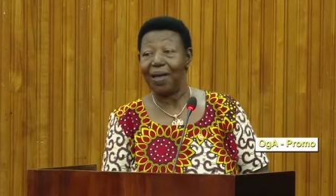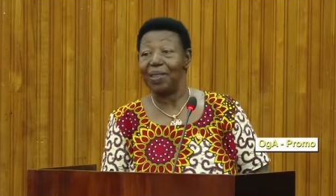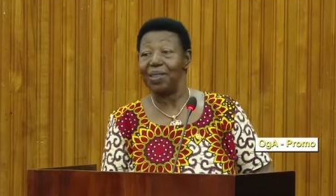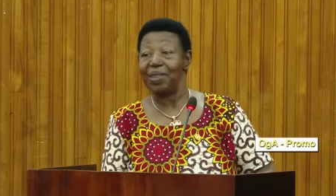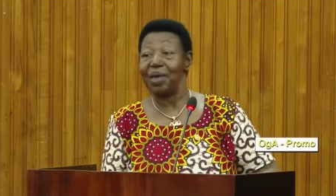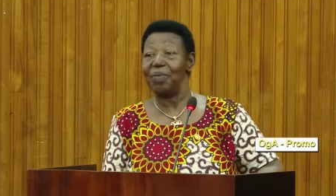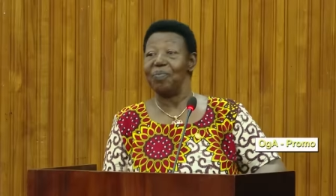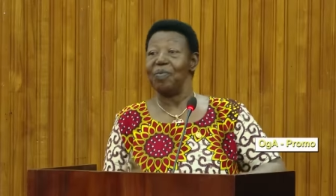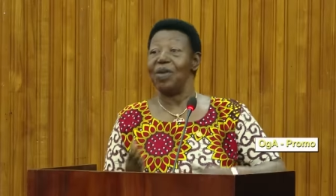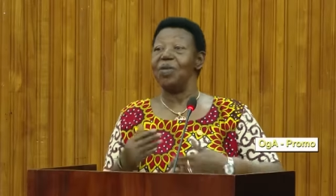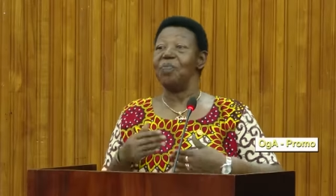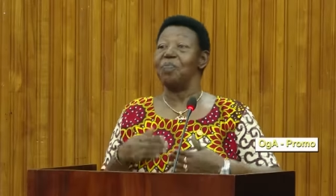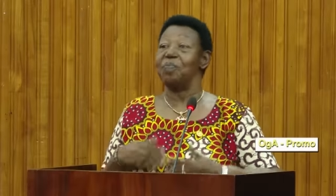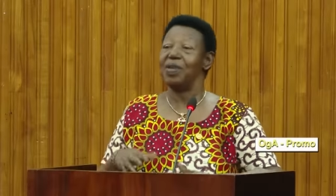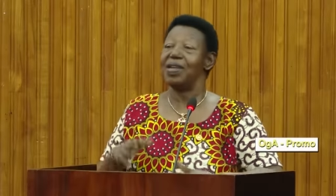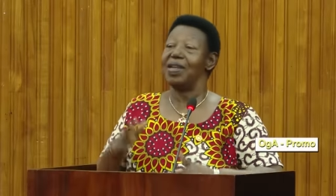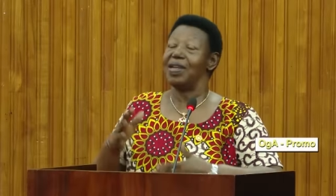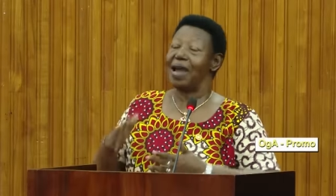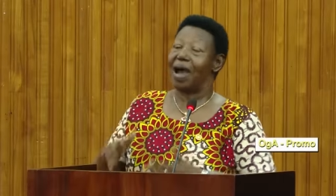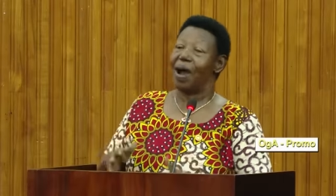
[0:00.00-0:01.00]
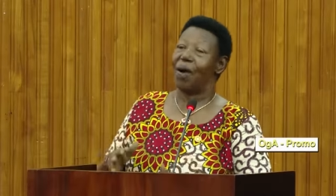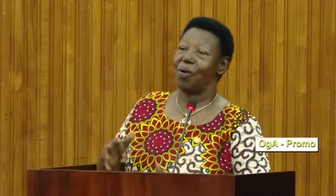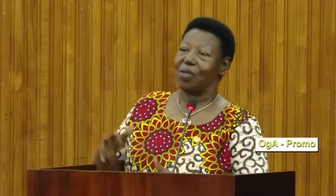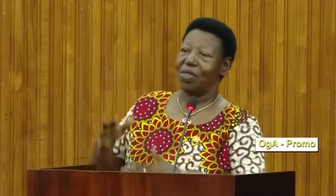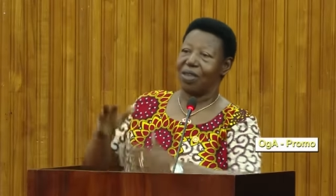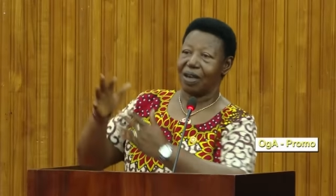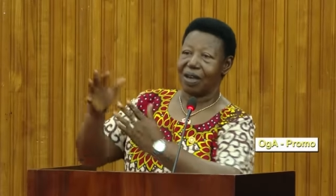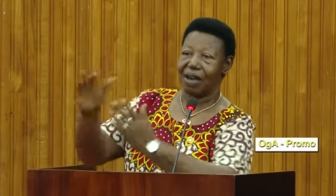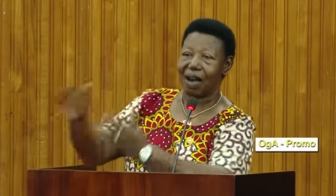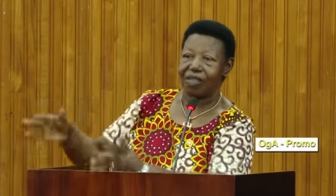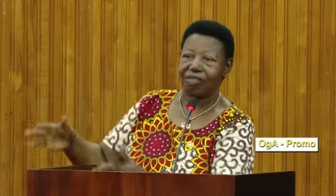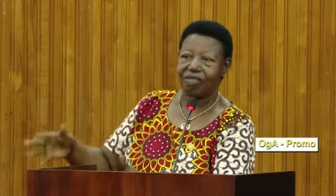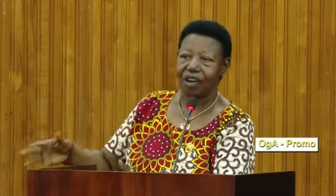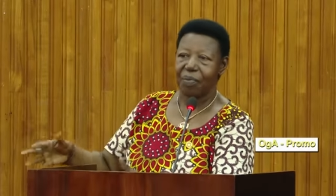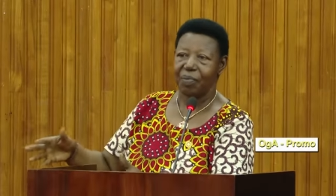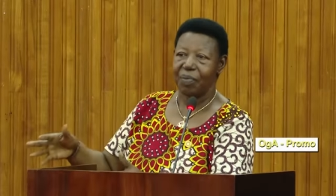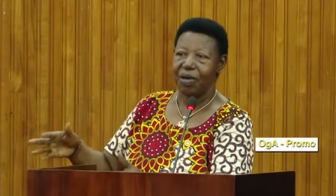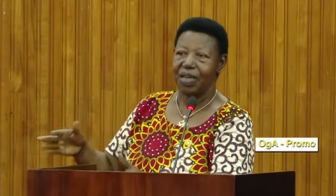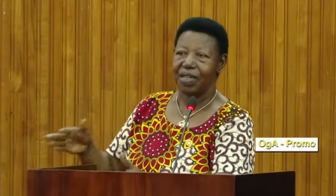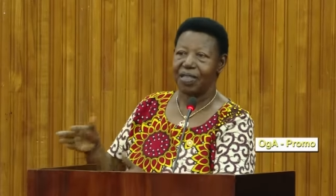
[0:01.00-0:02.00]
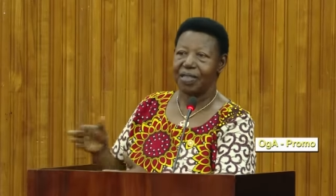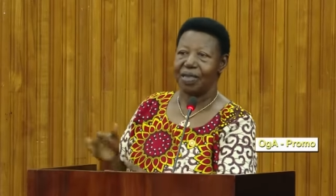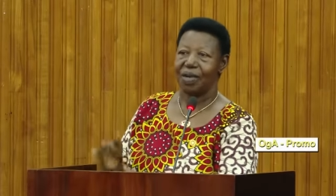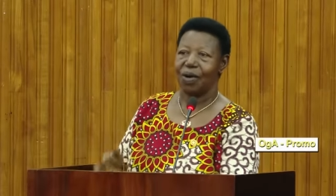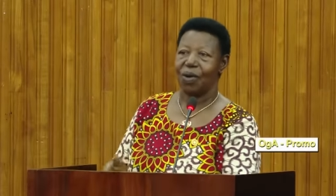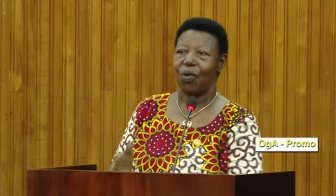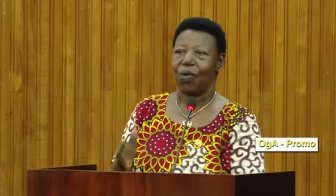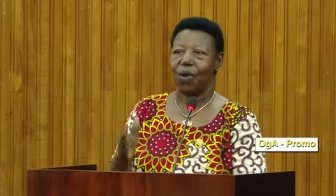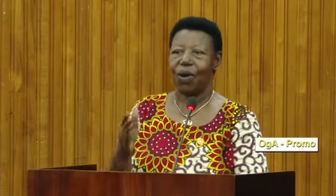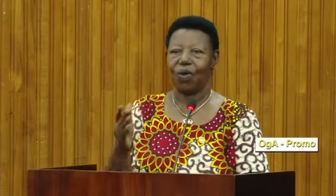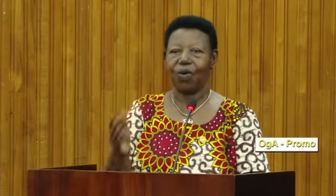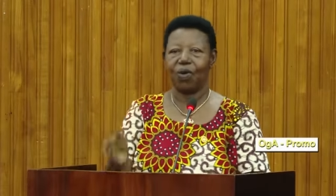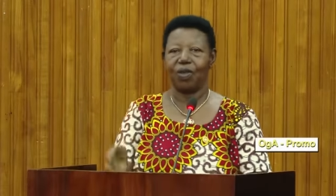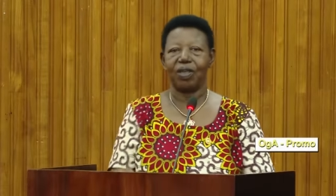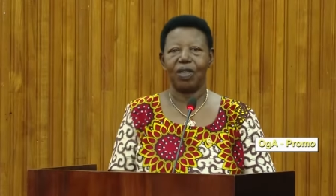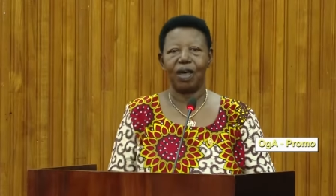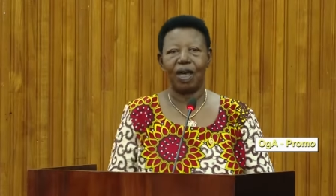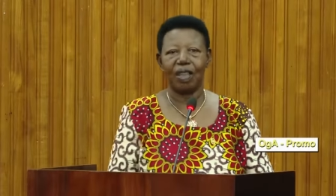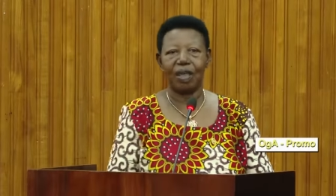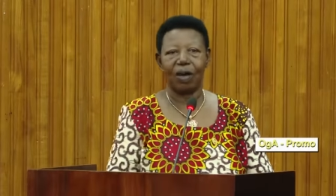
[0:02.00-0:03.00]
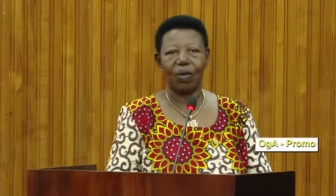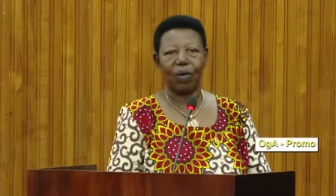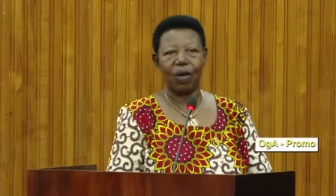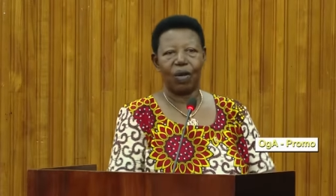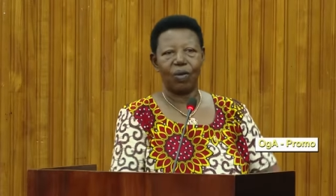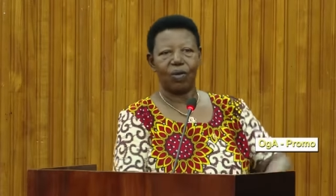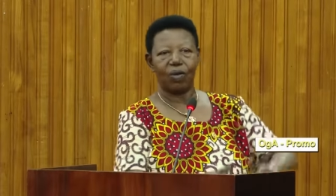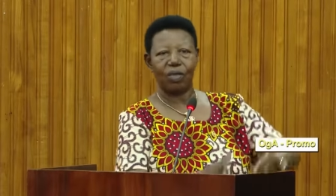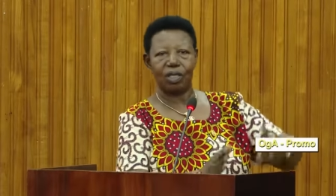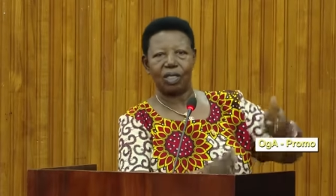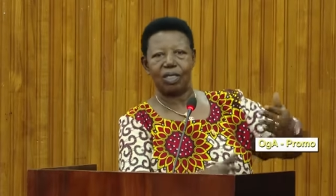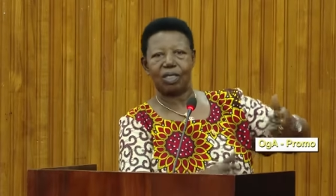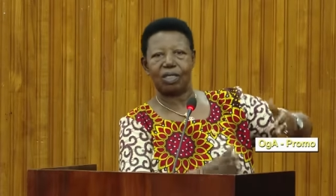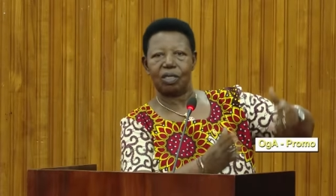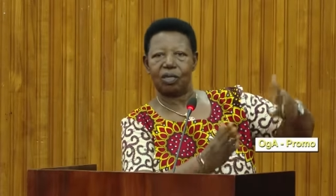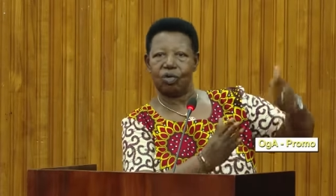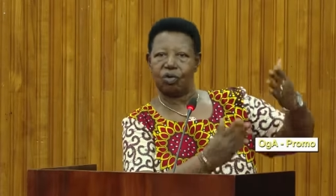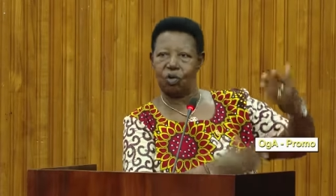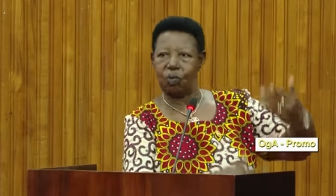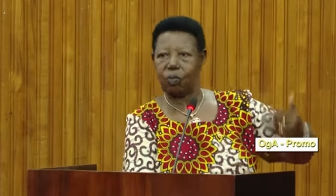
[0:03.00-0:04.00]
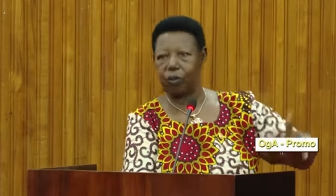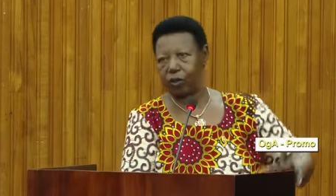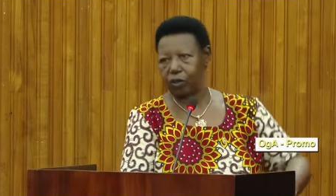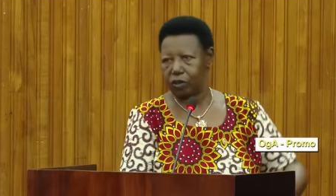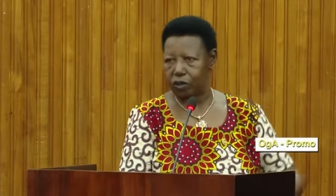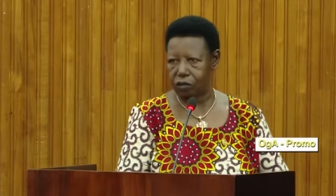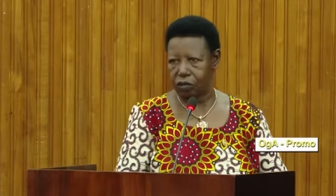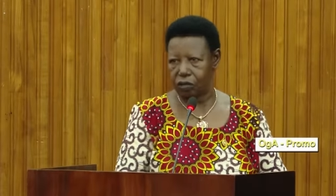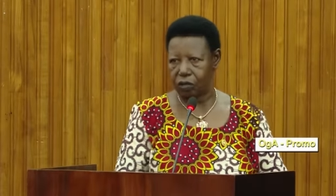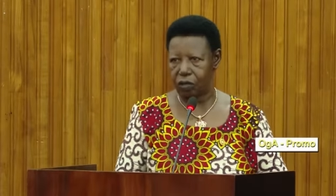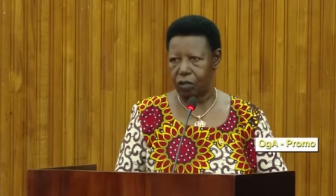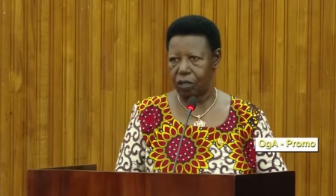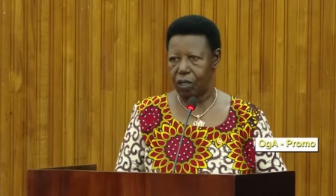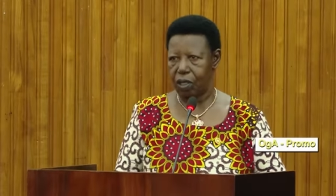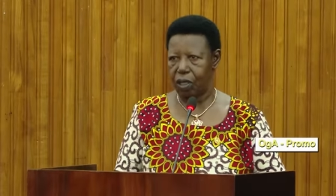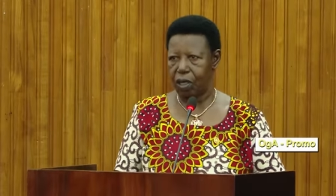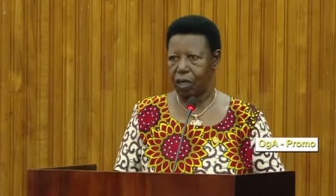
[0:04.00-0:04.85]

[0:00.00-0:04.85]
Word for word: they may be now the government while the other one is in opposition.